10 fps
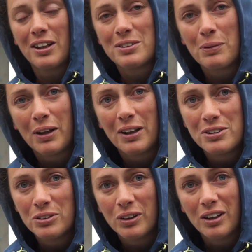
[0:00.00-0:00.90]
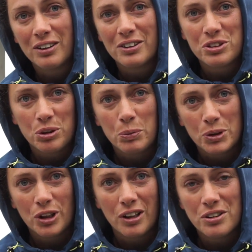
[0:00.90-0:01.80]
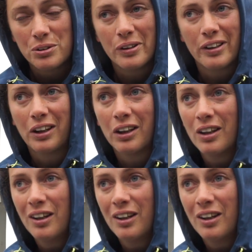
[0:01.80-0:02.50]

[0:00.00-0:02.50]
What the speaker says: That's why I do a lot of the stupid shit I do, I think.